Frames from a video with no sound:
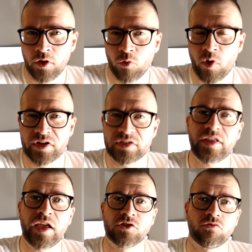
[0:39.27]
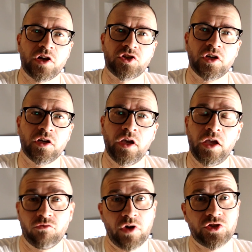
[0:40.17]
who understands Russia
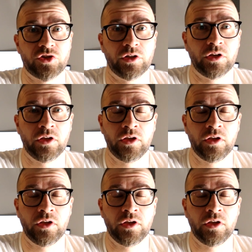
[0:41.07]
and Russian,